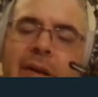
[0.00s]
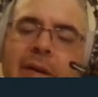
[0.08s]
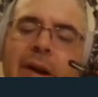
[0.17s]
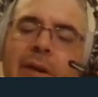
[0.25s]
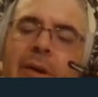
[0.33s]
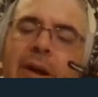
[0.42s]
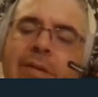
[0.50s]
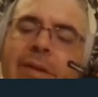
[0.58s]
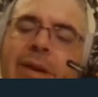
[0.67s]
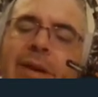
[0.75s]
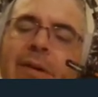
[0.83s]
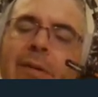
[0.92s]
I'll get around
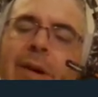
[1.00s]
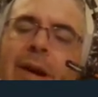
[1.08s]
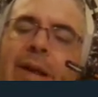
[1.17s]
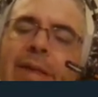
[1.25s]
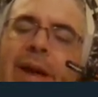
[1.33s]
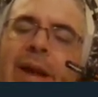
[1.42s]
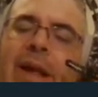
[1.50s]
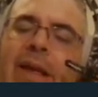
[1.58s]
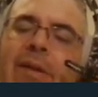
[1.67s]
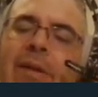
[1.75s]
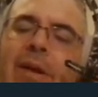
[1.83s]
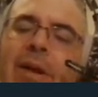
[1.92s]
to reading that
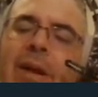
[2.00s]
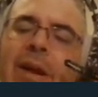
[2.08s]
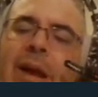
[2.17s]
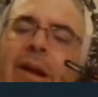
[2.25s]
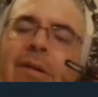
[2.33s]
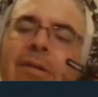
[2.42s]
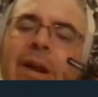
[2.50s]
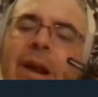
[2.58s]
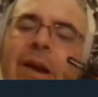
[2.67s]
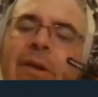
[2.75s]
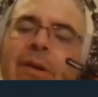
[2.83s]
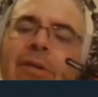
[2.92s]
either later
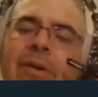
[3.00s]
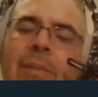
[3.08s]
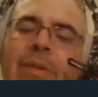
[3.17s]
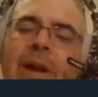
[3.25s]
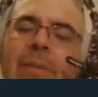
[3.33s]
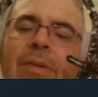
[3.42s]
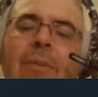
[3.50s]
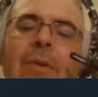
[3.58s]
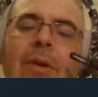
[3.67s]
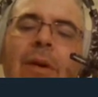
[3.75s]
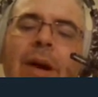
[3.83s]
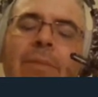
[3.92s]
today or sometime
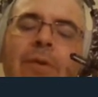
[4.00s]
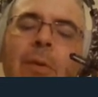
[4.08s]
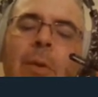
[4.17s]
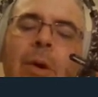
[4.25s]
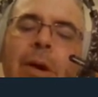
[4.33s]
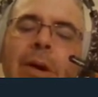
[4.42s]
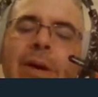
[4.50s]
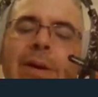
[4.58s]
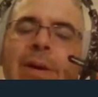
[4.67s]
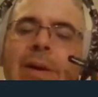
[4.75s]
tomorrow after work.